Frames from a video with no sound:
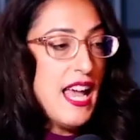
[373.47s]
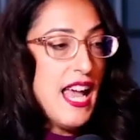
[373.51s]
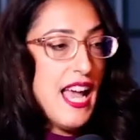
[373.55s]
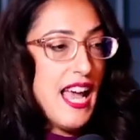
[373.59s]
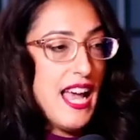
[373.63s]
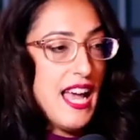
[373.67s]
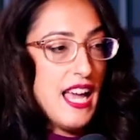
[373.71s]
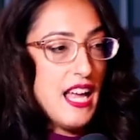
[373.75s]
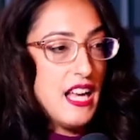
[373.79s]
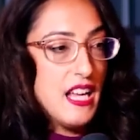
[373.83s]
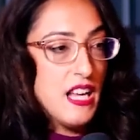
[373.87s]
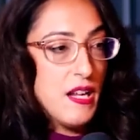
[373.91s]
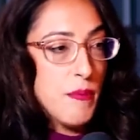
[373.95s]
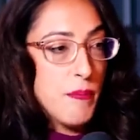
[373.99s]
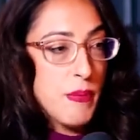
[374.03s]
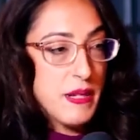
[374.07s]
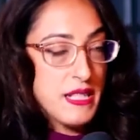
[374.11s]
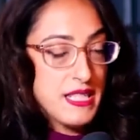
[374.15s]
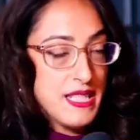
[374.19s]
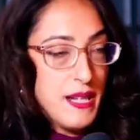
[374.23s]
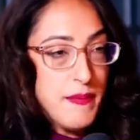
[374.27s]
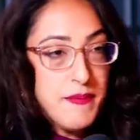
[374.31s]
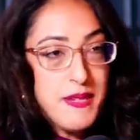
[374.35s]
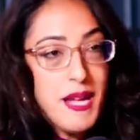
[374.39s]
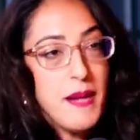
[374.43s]

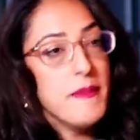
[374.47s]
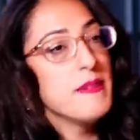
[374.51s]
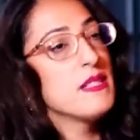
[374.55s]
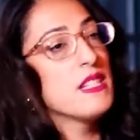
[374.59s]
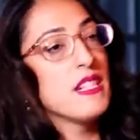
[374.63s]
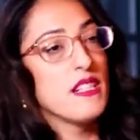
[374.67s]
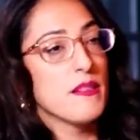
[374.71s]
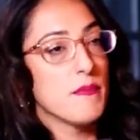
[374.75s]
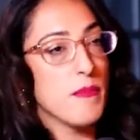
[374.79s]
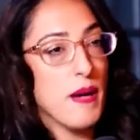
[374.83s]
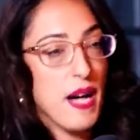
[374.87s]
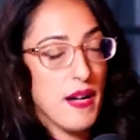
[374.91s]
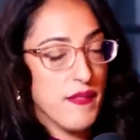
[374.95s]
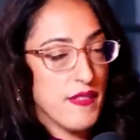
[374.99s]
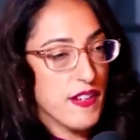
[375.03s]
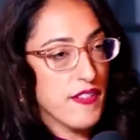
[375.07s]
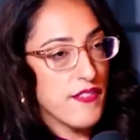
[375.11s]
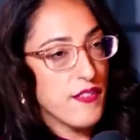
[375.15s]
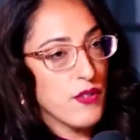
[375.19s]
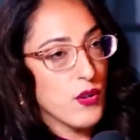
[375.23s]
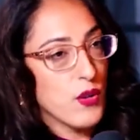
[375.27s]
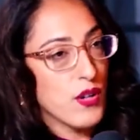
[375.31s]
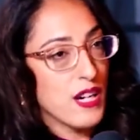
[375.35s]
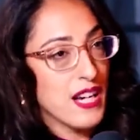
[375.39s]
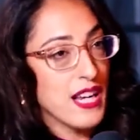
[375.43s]
But sometimes their pelvic
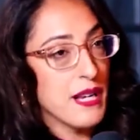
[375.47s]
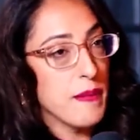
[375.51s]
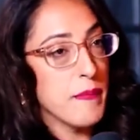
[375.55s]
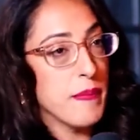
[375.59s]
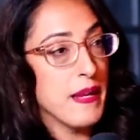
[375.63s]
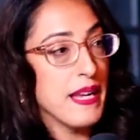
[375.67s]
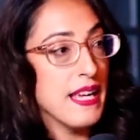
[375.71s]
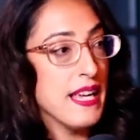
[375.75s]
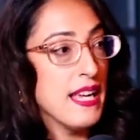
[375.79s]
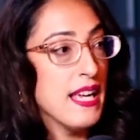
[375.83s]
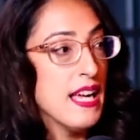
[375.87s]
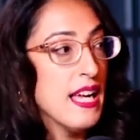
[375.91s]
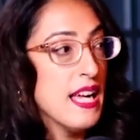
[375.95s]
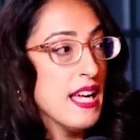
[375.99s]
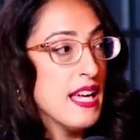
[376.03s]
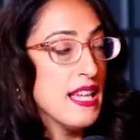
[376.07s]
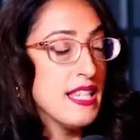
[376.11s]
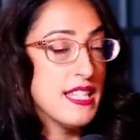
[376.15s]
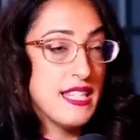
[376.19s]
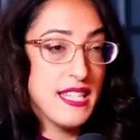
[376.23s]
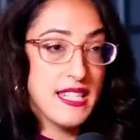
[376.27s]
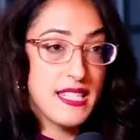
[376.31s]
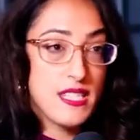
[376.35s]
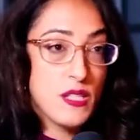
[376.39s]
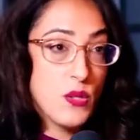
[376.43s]
floor can be
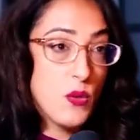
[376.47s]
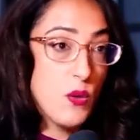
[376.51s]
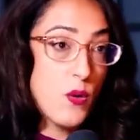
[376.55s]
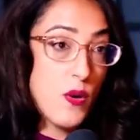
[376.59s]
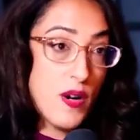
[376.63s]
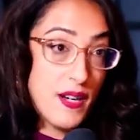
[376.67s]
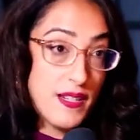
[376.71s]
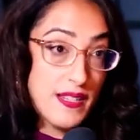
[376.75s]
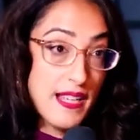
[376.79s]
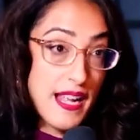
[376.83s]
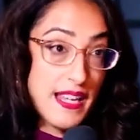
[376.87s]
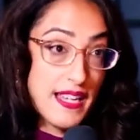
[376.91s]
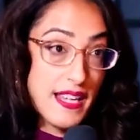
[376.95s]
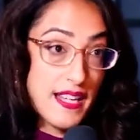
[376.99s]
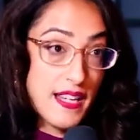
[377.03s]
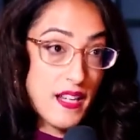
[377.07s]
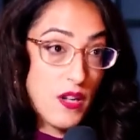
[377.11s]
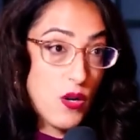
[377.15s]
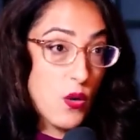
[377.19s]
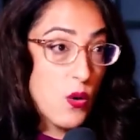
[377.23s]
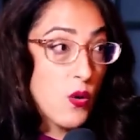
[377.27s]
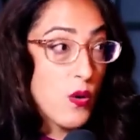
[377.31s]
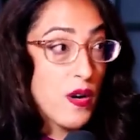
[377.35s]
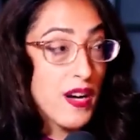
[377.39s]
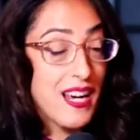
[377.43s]
discoordinated,
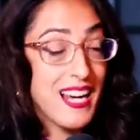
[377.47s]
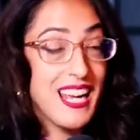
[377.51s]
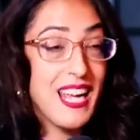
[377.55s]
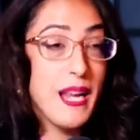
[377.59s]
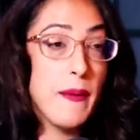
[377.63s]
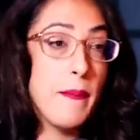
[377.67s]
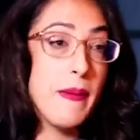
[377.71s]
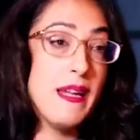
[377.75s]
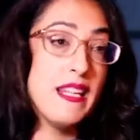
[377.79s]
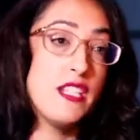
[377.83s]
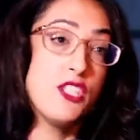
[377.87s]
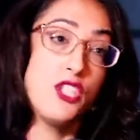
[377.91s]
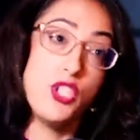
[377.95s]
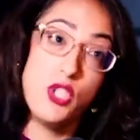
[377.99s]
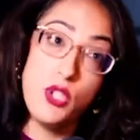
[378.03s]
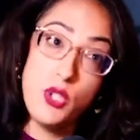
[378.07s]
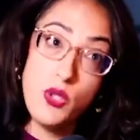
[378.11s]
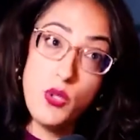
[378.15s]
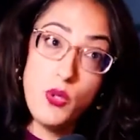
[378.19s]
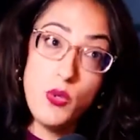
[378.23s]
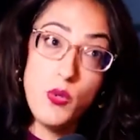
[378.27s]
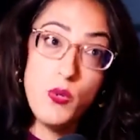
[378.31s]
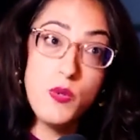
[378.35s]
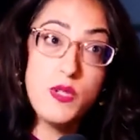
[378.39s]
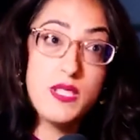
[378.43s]
or it can be
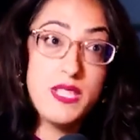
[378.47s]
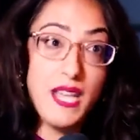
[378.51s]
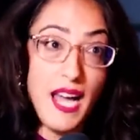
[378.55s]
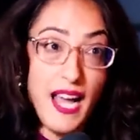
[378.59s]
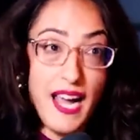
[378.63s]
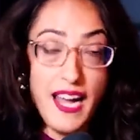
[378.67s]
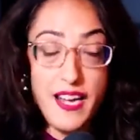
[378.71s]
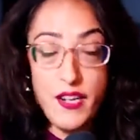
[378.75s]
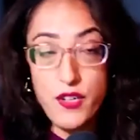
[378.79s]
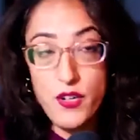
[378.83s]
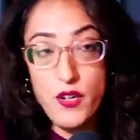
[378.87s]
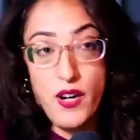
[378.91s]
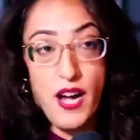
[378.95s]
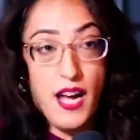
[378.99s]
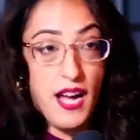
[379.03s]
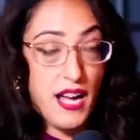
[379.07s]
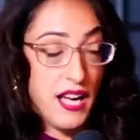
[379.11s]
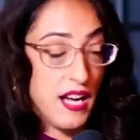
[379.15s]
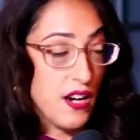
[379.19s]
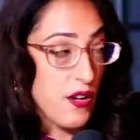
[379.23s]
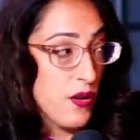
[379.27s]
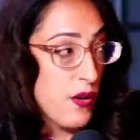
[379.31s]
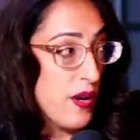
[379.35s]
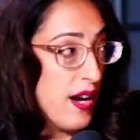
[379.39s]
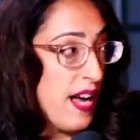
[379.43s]
too tight or
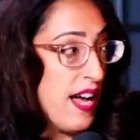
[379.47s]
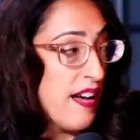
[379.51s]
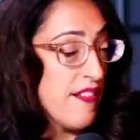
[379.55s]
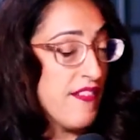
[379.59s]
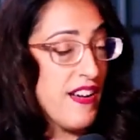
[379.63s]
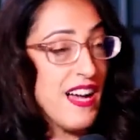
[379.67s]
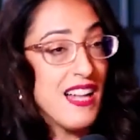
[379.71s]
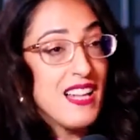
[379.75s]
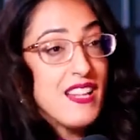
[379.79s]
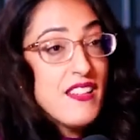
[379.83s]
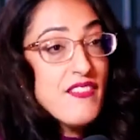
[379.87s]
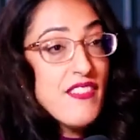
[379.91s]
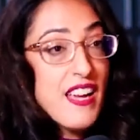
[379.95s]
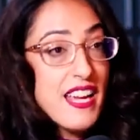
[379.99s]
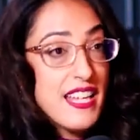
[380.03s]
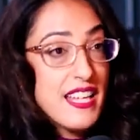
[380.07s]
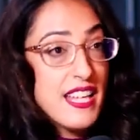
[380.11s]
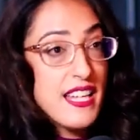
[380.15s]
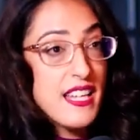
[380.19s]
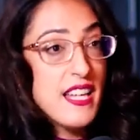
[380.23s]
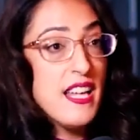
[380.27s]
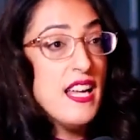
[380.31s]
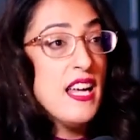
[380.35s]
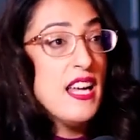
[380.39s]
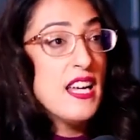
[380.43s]
have
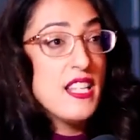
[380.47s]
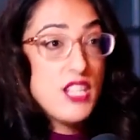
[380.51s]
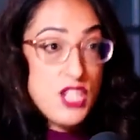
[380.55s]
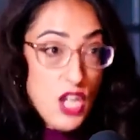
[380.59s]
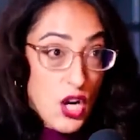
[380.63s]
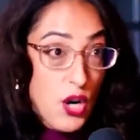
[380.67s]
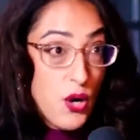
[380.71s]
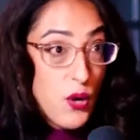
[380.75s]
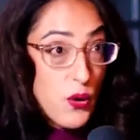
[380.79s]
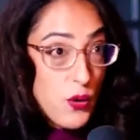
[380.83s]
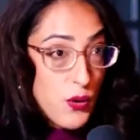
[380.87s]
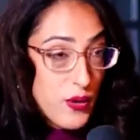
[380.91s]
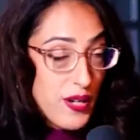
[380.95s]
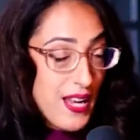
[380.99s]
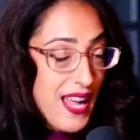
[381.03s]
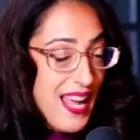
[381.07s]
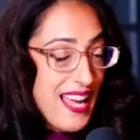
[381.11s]
elevated tone.